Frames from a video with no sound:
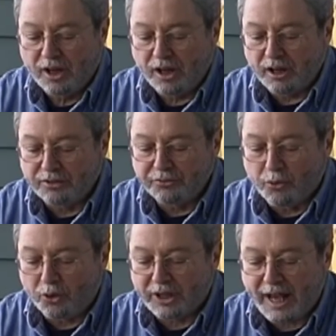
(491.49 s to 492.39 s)
uh,
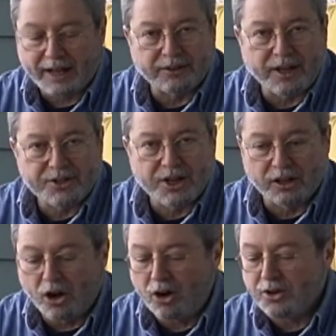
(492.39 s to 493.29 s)
for Canon
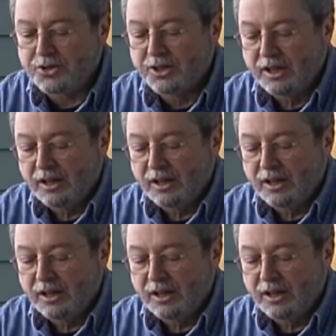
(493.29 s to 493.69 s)
SLRs,